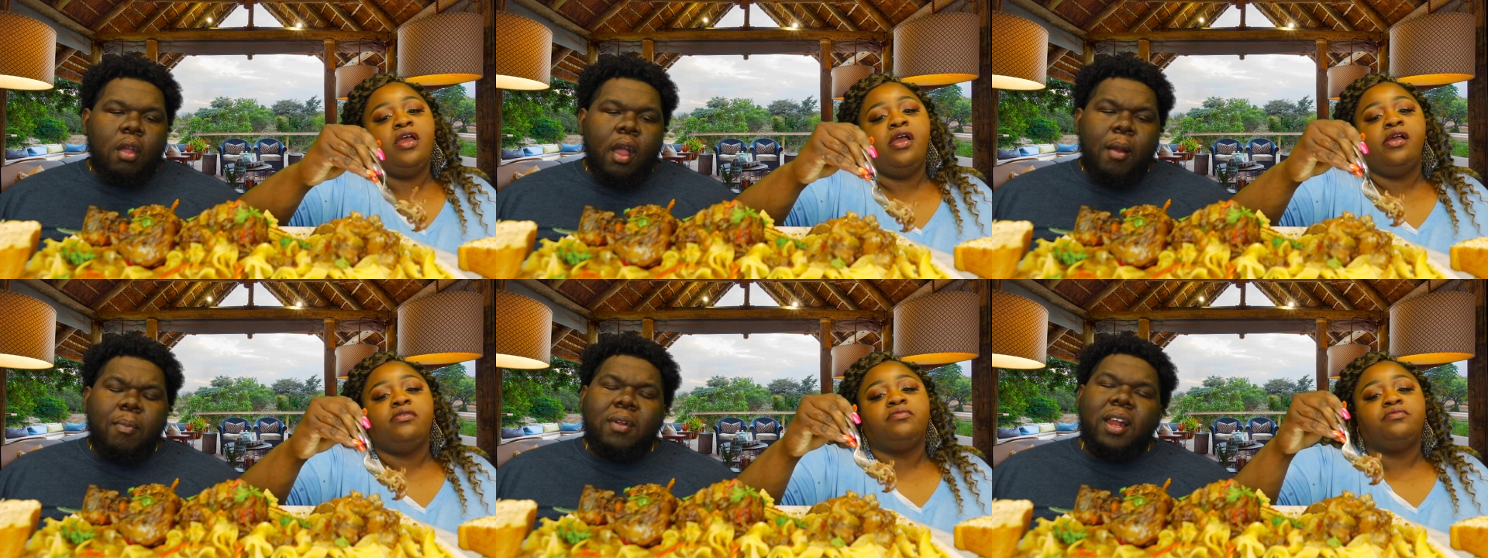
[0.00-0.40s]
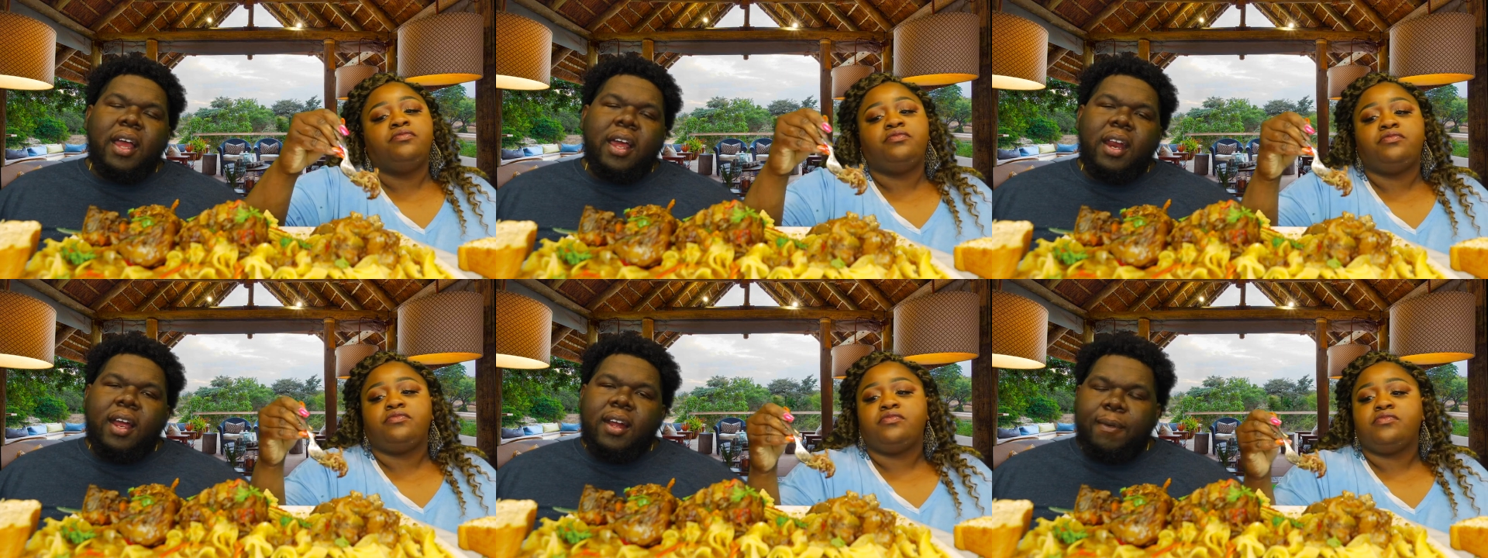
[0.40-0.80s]
Speaker 1: I'm
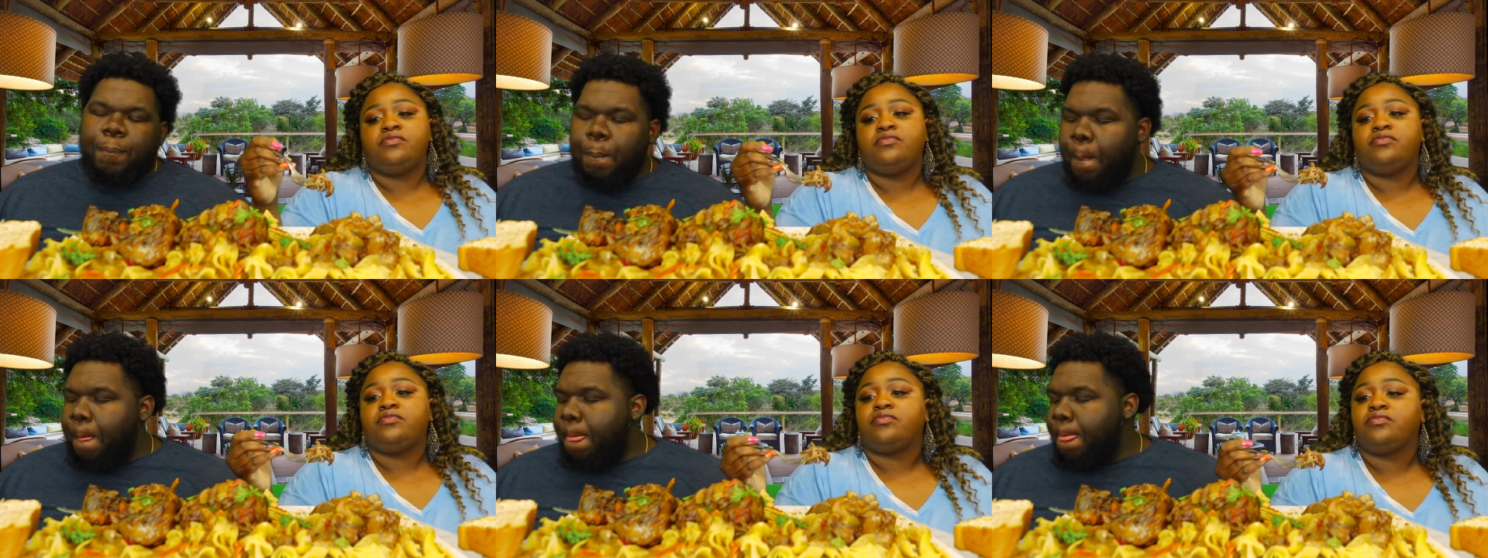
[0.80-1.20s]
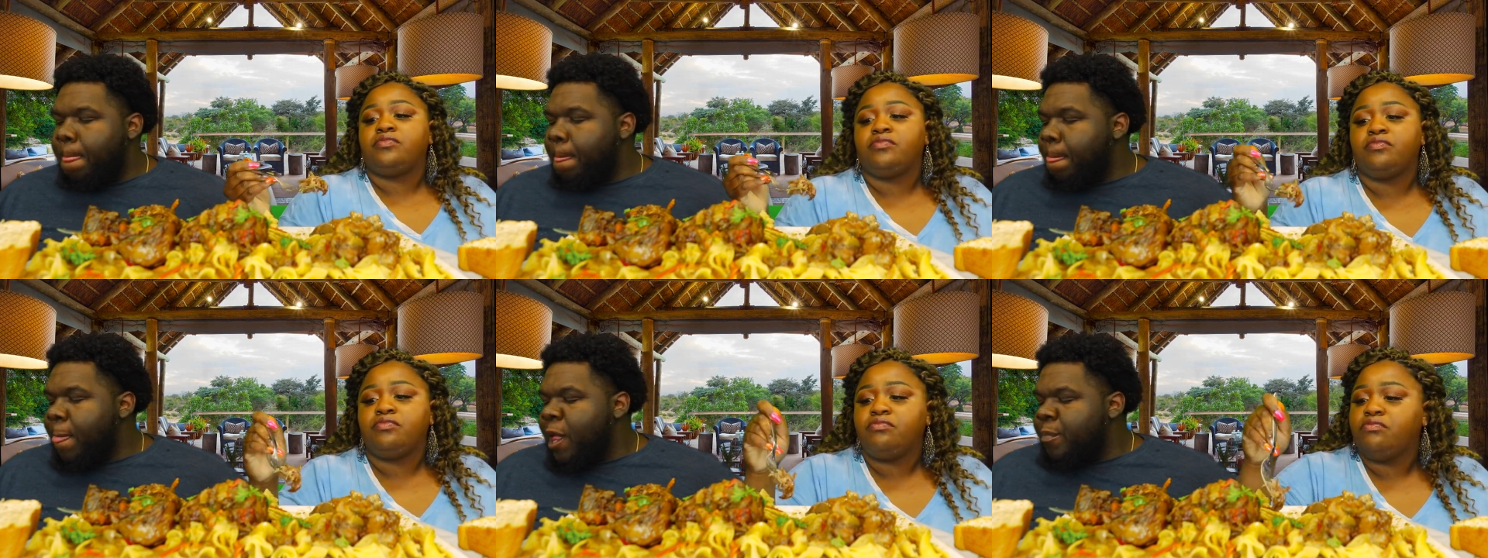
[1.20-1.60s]
glad I,
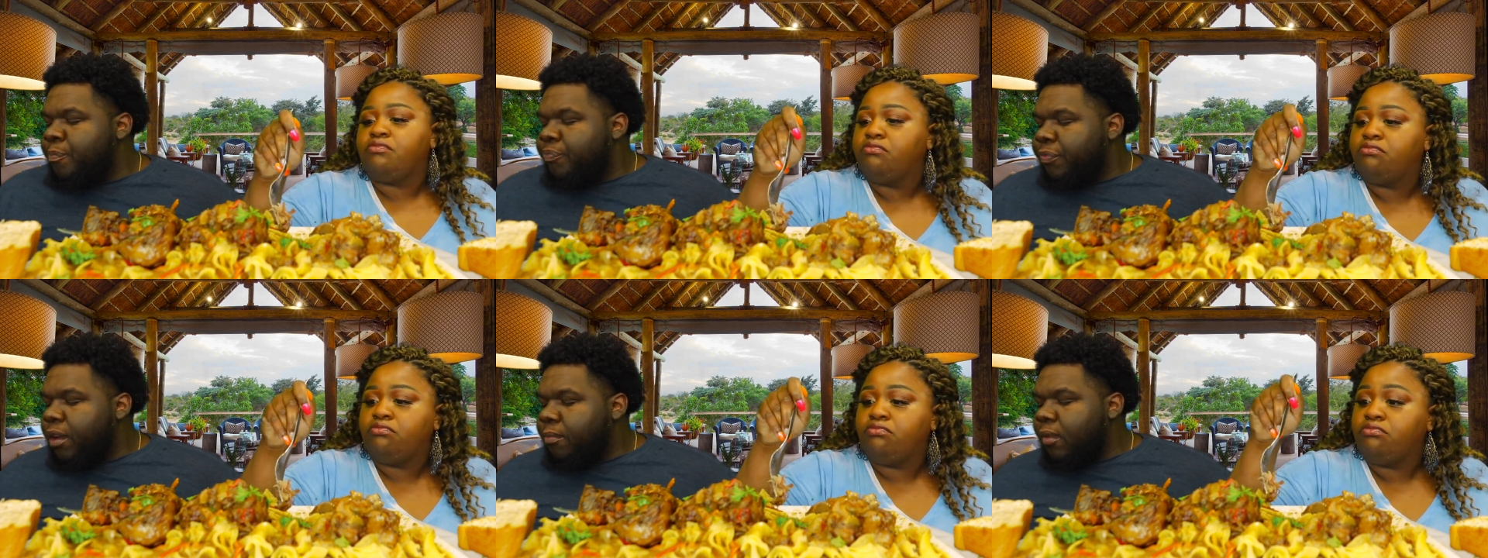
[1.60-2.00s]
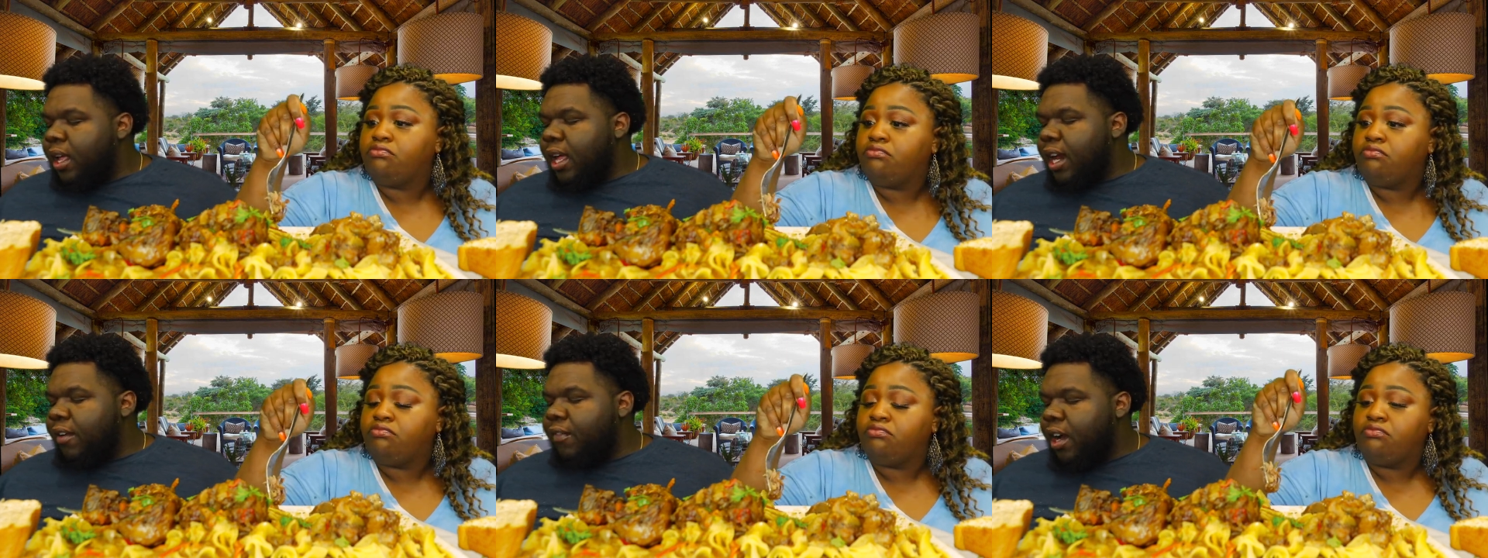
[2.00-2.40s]
I'm
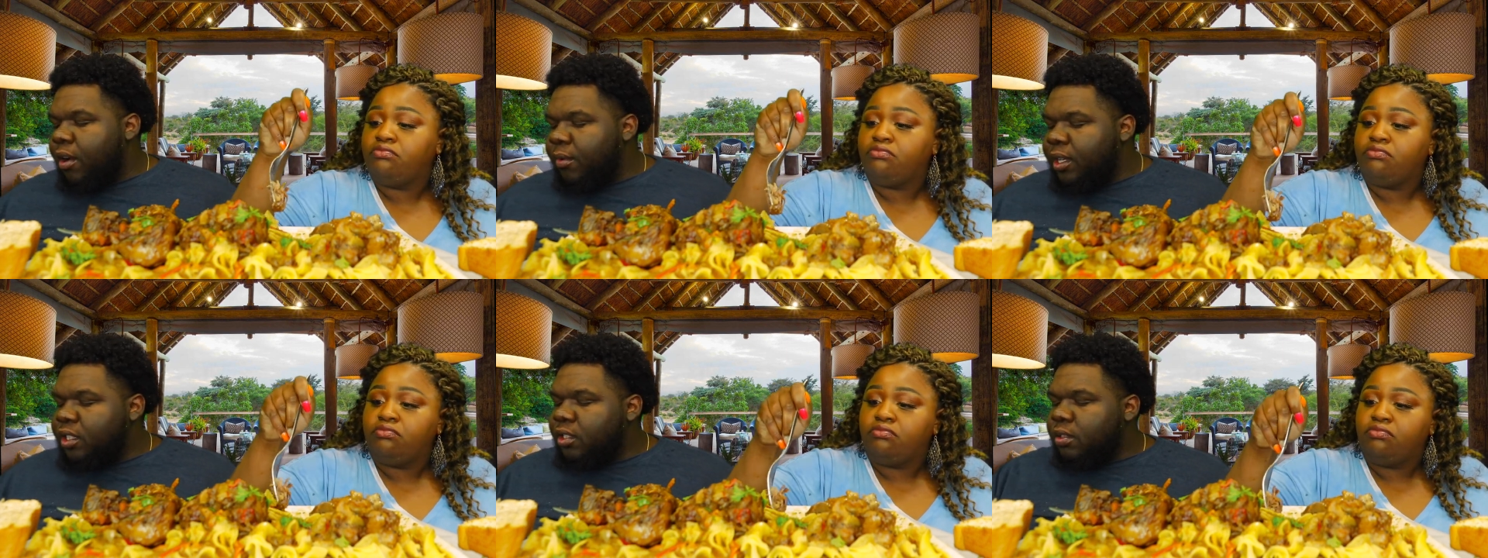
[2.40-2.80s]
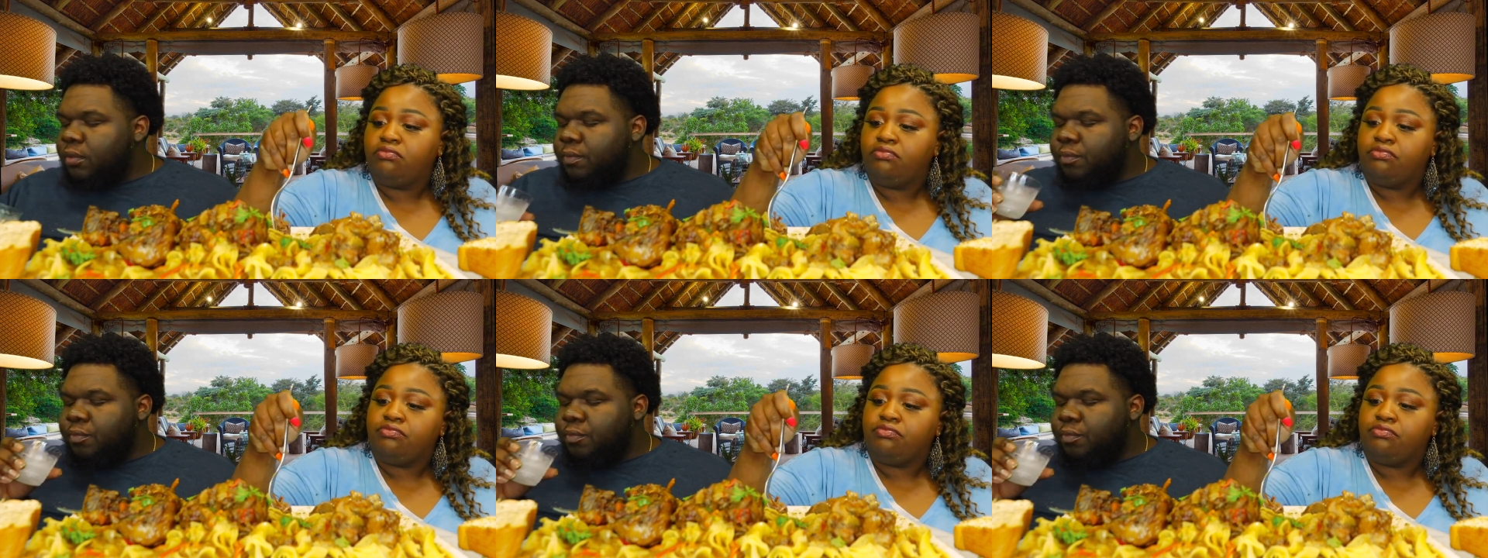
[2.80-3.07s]
glad I've always,